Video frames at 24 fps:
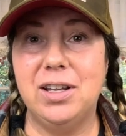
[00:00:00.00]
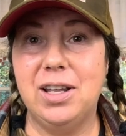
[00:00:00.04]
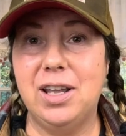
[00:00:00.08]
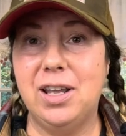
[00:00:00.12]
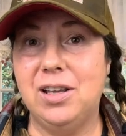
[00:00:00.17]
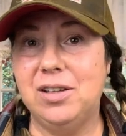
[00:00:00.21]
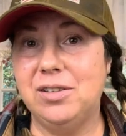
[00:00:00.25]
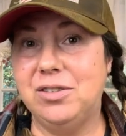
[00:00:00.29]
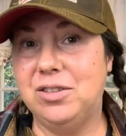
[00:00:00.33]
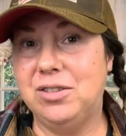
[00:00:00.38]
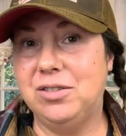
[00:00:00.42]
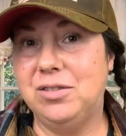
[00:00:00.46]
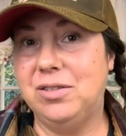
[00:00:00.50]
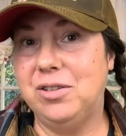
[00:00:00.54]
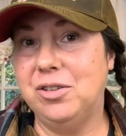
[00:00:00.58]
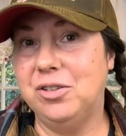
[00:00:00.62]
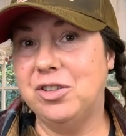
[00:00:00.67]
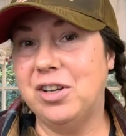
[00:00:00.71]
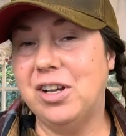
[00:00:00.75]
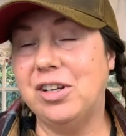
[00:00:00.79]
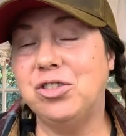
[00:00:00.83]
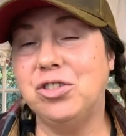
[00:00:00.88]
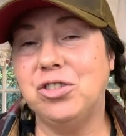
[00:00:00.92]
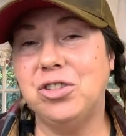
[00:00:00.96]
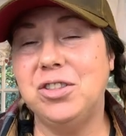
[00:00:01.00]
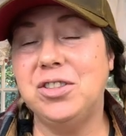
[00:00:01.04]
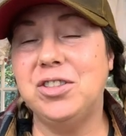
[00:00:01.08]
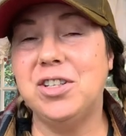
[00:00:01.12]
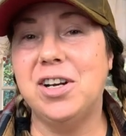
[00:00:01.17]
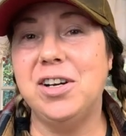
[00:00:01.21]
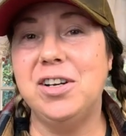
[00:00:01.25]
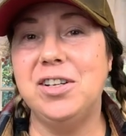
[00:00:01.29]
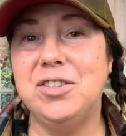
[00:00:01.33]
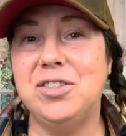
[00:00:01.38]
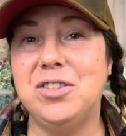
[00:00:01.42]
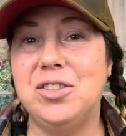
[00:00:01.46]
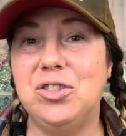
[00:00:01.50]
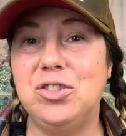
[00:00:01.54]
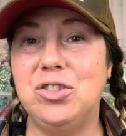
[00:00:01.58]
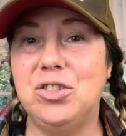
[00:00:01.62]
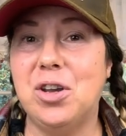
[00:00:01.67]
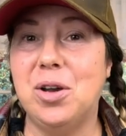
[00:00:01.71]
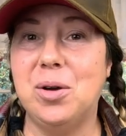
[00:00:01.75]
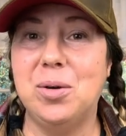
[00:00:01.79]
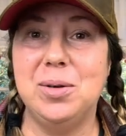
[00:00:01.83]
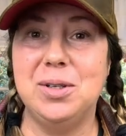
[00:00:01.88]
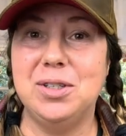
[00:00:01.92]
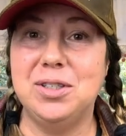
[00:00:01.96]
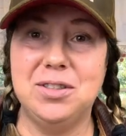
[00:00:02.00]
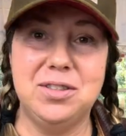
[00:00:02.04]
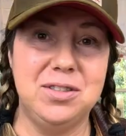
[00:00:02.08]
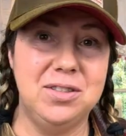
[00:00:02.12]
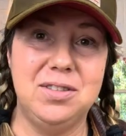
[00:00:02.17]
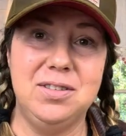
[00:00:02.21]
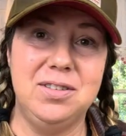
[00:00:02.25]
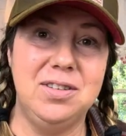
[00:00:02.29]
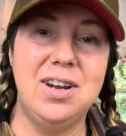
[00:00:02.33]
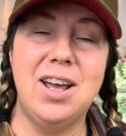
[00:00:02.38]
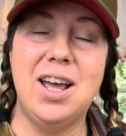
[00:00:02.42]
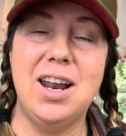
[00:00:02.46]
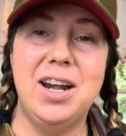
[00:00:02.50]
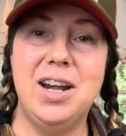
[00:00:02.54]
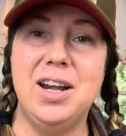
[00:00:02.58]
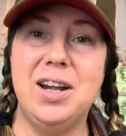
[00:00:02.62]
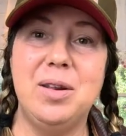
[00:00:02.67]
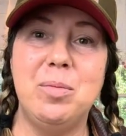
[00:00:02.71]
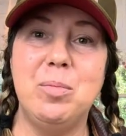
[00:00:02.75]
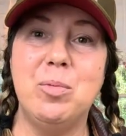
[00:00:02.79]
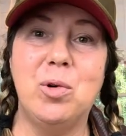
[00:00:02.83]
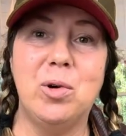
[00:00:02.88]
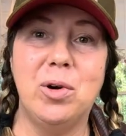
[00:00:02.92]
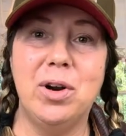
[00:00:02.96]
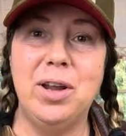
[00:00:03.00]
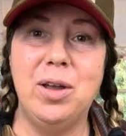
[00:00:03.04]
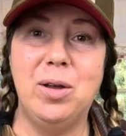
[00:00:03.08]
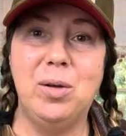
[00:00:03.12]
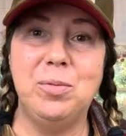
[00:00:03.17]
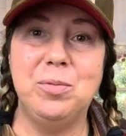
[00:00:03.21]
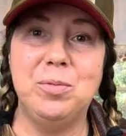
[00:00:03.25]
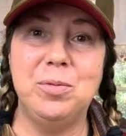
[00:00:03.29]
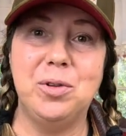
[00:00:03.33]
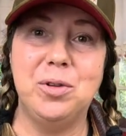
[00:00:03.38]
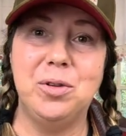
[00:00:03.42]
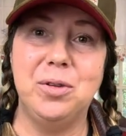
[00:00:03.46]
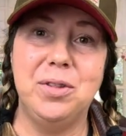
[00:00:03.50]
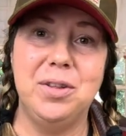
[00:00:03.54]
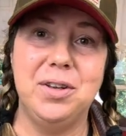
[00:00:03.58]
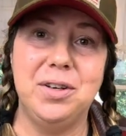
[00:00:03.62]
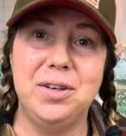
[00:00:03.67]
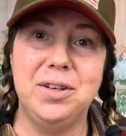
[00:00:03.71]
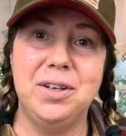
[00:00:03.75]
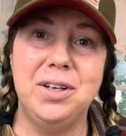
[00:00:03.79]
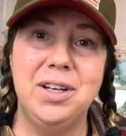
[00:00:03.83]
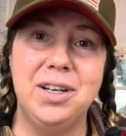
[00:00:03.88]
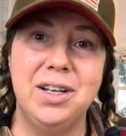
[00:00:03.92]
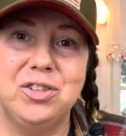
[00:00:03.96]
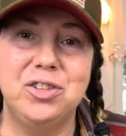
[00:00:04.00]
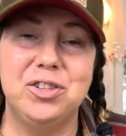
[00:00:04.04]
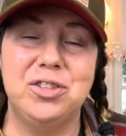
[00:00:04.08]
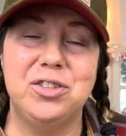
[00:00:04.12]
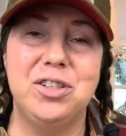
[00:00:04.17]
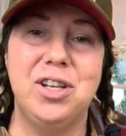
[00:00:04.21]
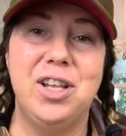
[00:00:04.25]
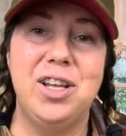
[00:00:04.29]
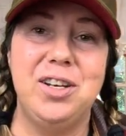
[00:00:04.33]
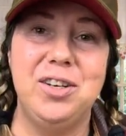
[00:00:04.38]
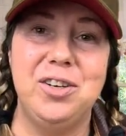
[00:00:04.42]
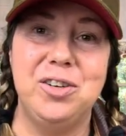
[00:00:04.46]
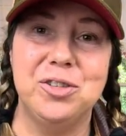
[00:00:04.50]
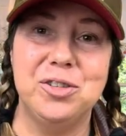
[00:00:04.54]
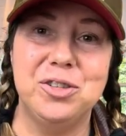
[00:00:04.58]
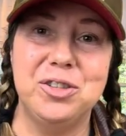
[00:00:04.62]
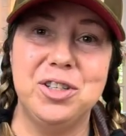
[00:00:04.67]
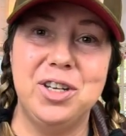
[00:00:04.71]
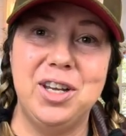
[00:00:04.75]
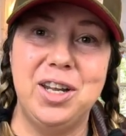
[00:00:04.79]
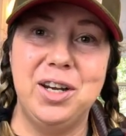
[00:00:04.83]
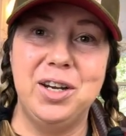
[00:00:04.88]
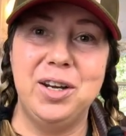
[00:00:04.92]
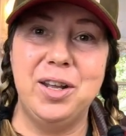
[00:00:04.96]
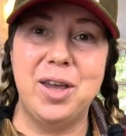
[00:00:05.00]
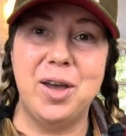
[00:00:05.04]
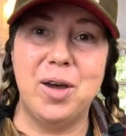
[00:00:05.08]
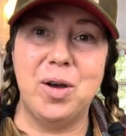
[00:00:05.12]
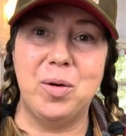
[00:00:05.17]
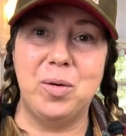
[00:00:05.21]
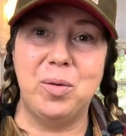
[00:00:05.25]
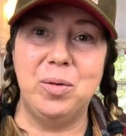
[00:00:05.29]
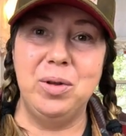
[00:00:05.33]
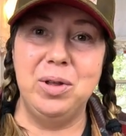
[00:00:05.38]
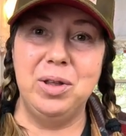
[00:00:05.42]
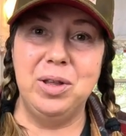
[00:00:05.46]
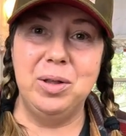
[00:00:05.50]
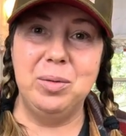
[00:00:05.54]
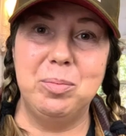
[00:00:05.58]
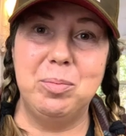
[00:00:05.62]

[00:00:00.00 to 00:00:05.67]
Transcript: it, there's actually studies that show it's not any more helpful than just letting your skin go.